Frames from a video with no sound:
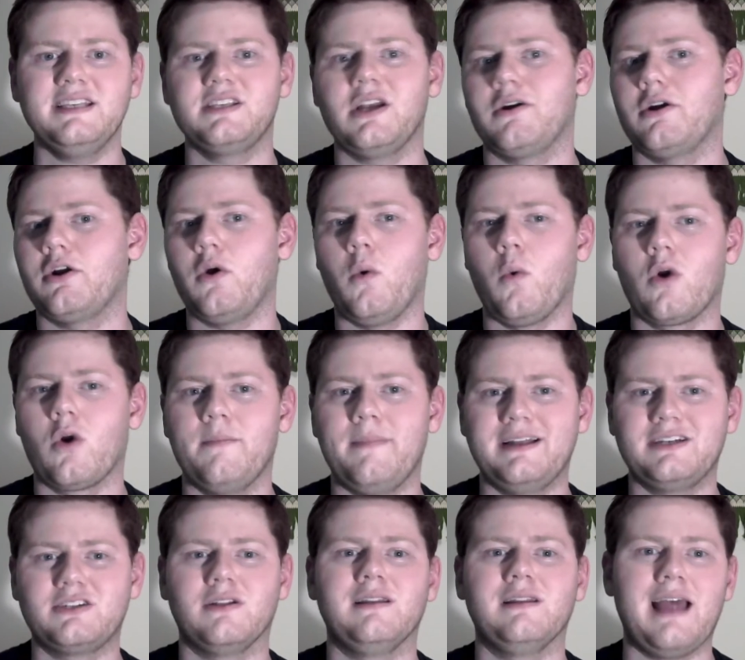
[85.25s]
are an
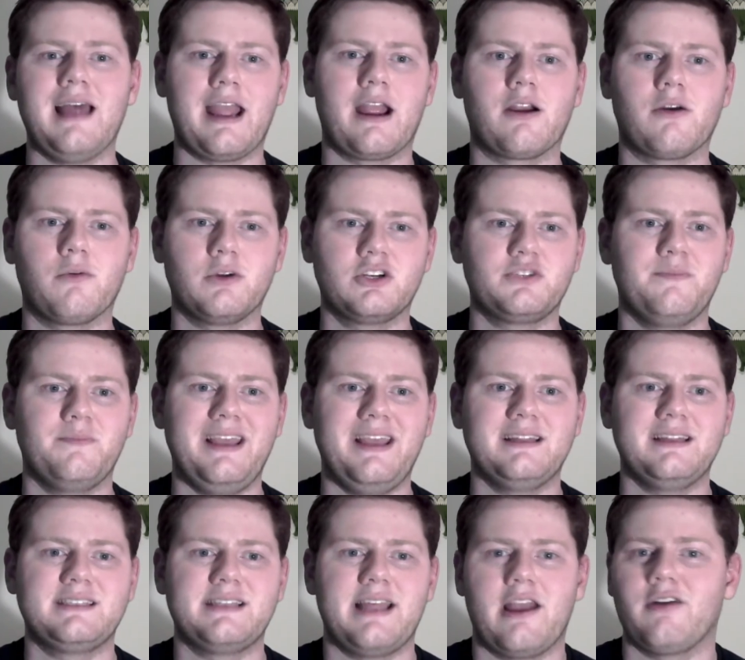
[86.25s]
ornamental layer, which
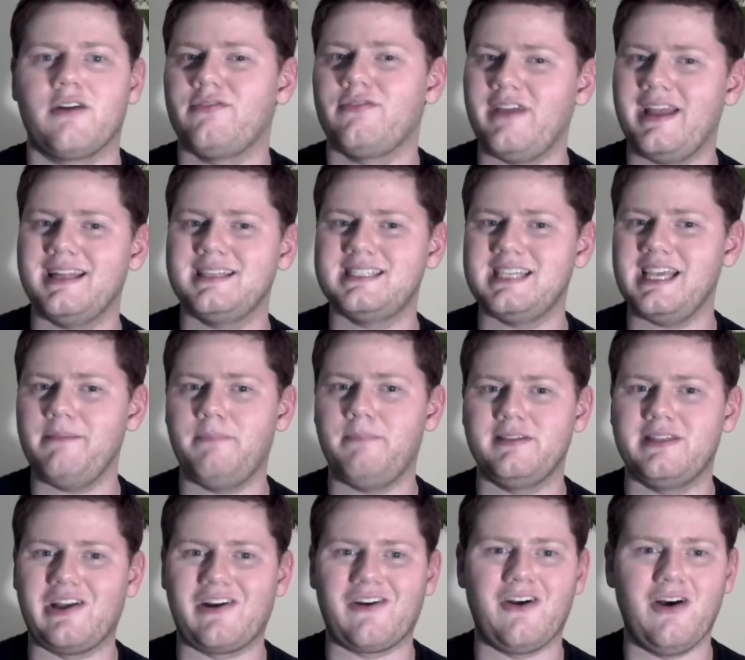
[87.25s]
means they're fancy, but
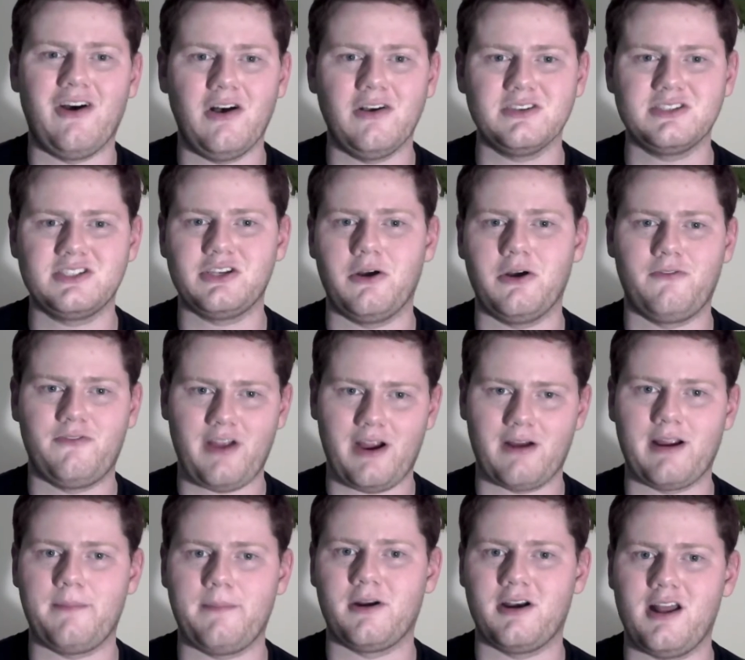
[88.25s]
they're also
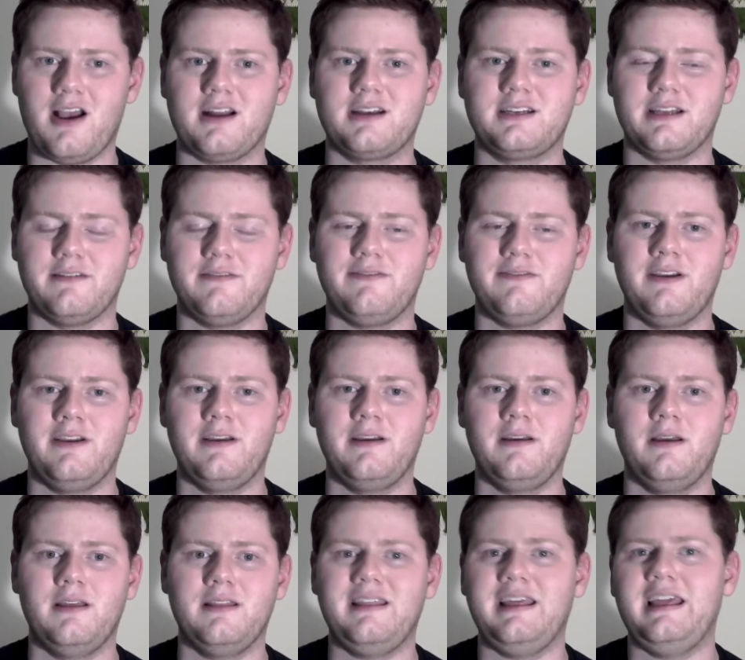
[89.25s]
very productive.
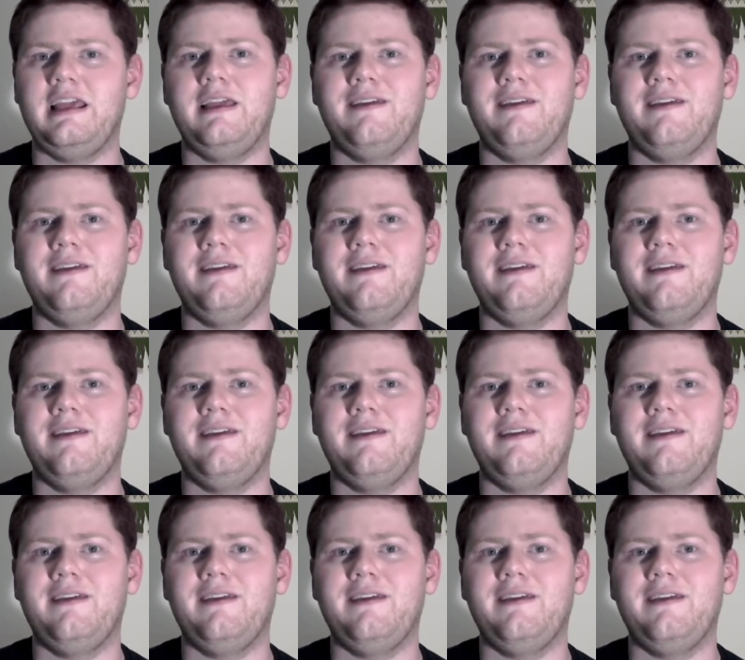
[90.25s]
The